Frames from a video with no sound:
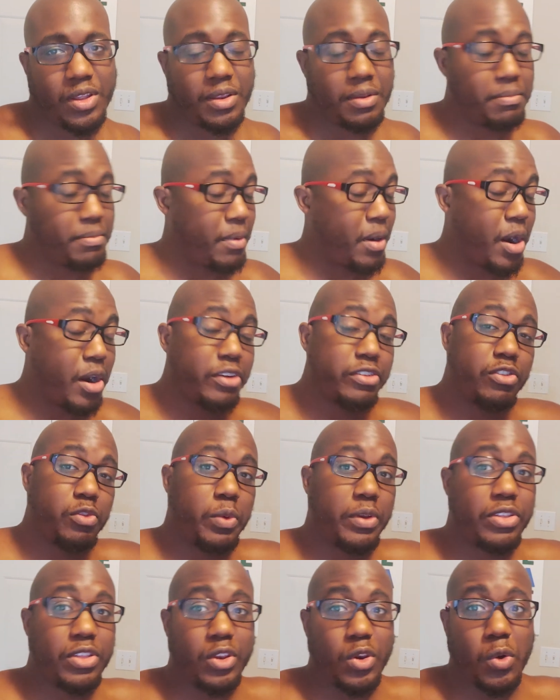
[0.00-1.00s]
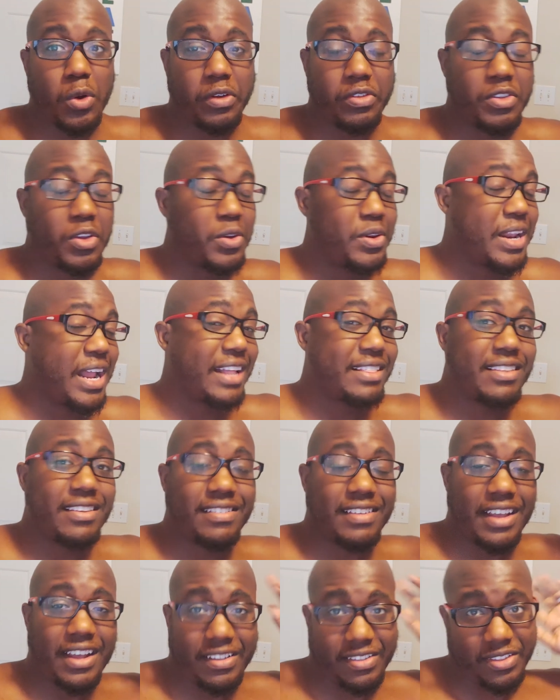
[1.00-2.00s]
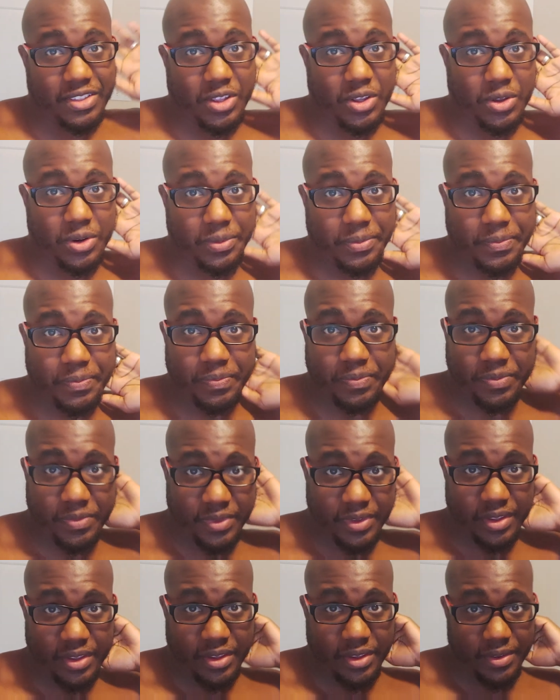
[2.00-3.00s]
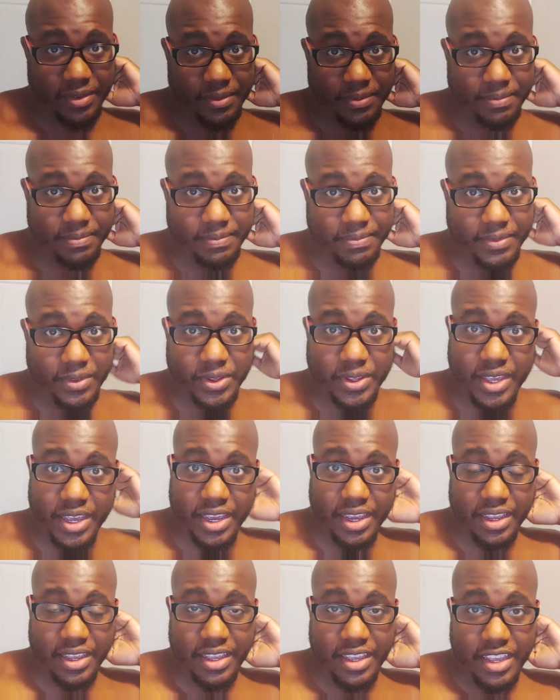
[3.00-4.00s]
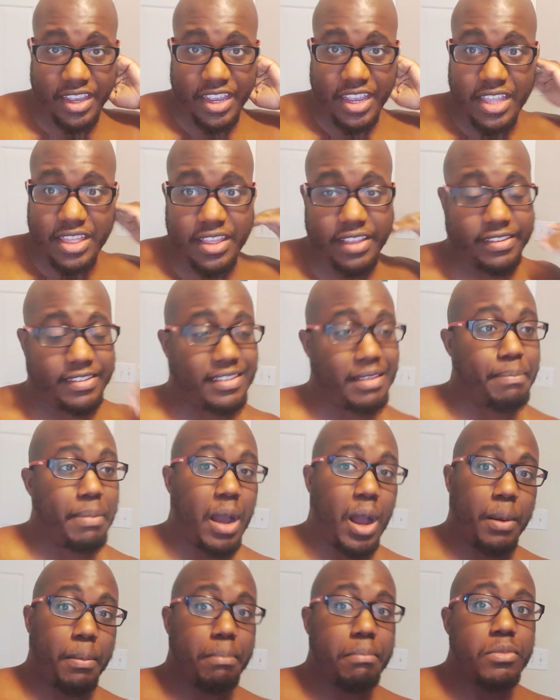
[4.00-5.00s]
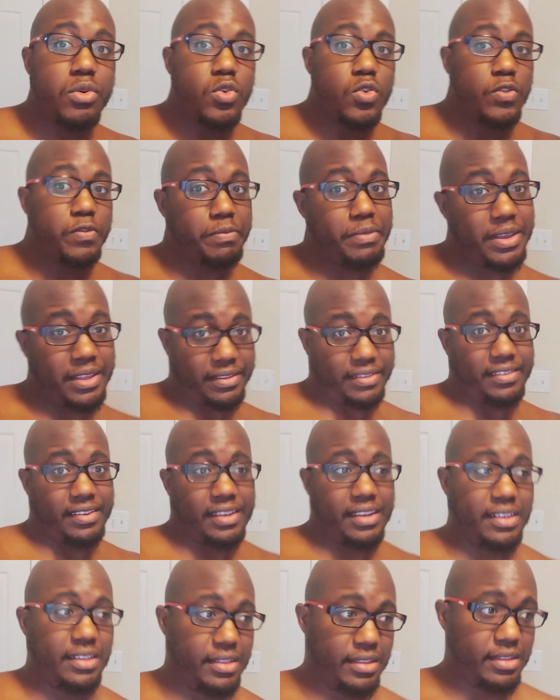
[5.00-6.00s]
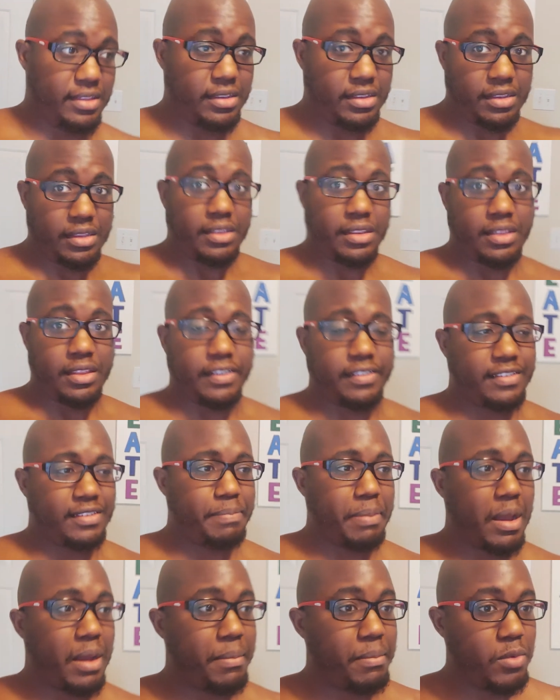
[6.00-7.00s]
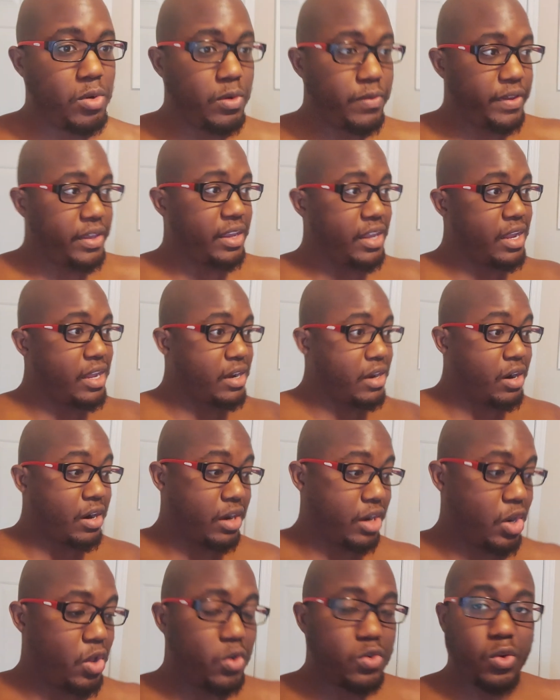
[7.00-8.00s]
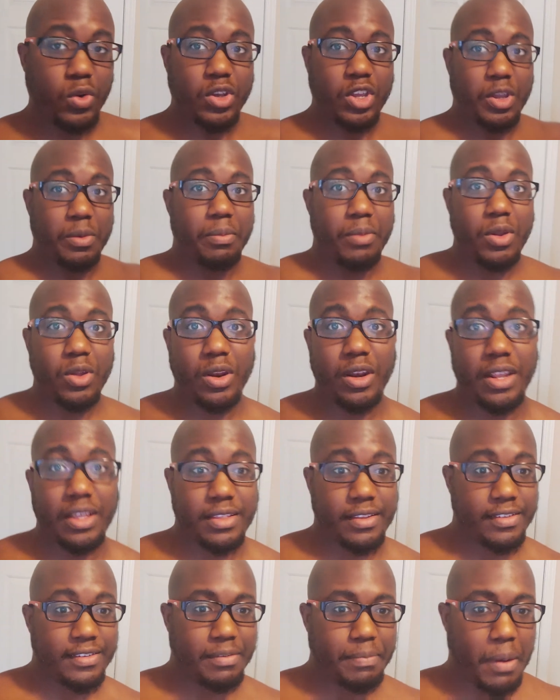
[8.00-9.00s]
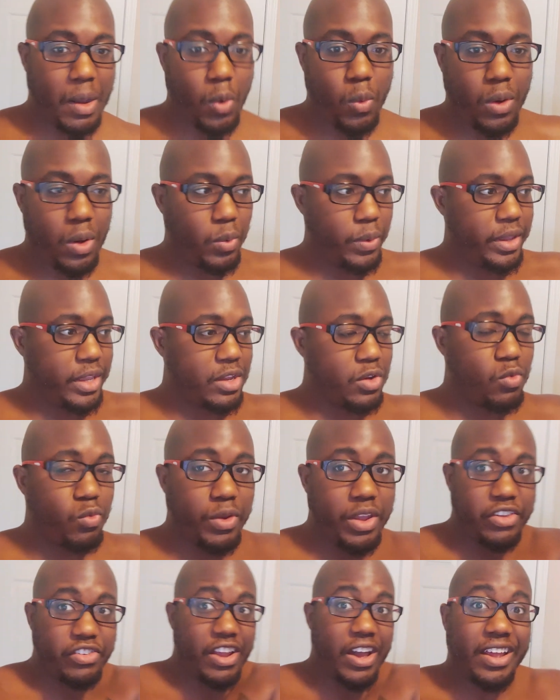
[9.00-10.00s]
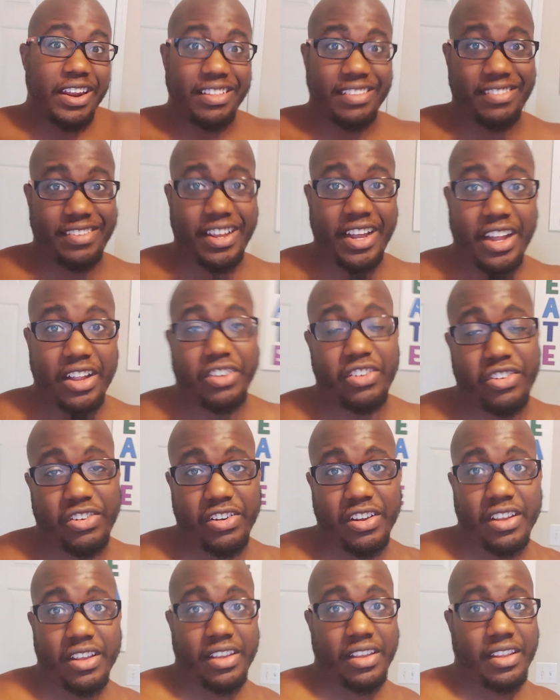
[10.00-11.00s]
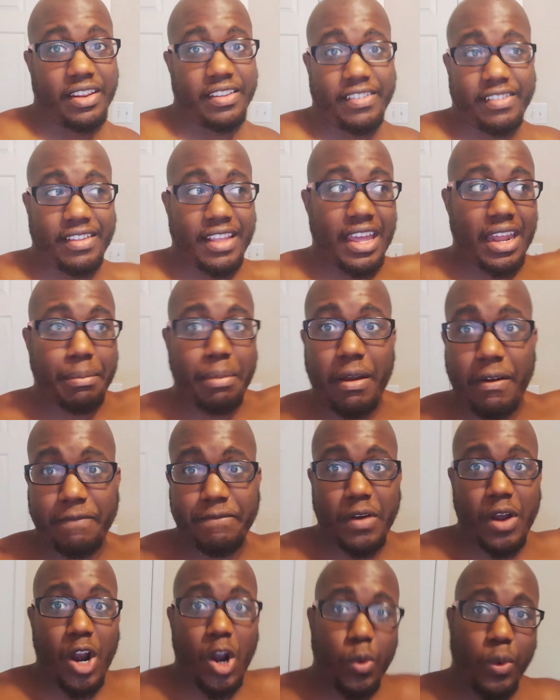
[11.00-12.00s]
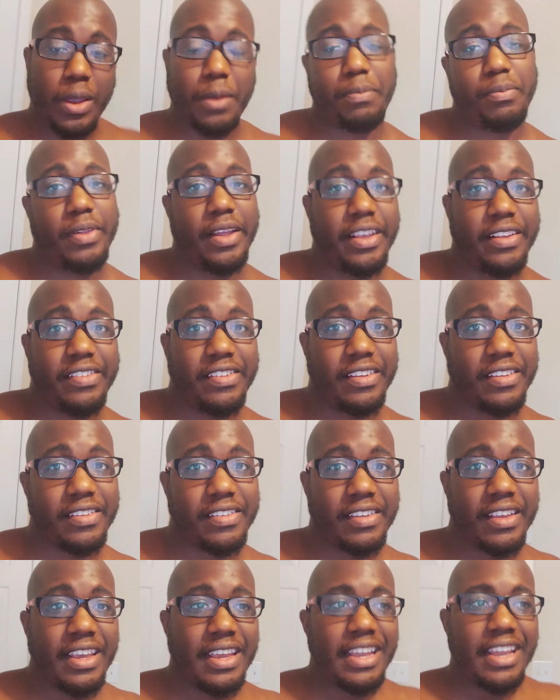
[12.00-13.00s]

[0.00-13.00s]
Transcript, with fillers: Mars is with the North Node, not the South Node. Okay? This is about movement. This is about moving in our local community. This is about what we can reach out and touch. This is not about faraway places.